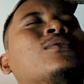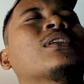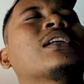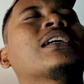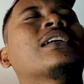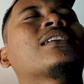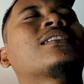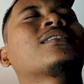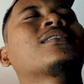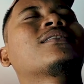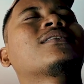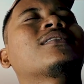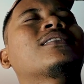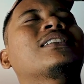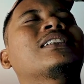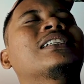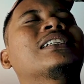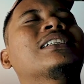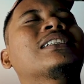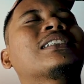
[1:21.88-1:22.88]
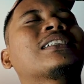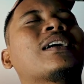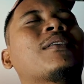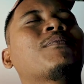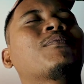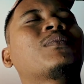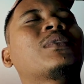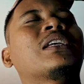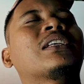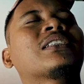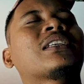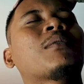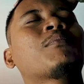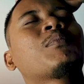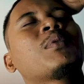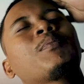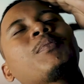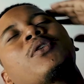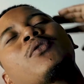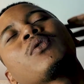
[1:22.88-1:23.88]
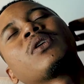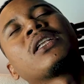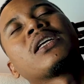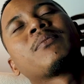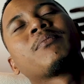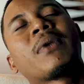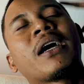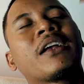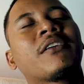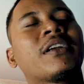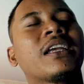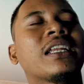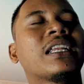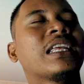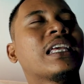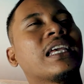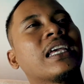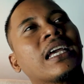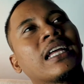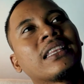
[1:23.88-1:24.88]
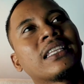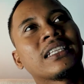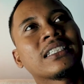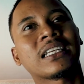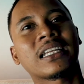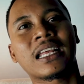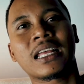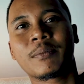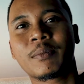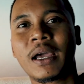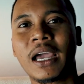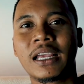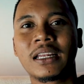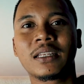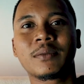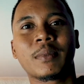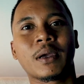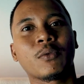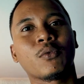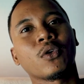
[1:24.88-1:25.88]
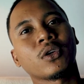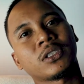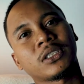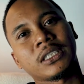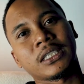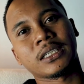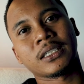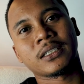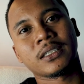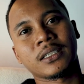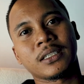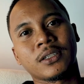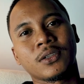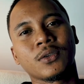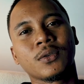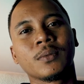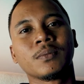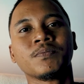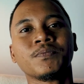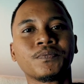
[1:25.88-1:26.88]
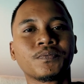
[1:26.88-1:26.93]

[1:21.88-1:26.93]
to like learn something. Some people will learn by reading and things like that, but I learn by watching, you know.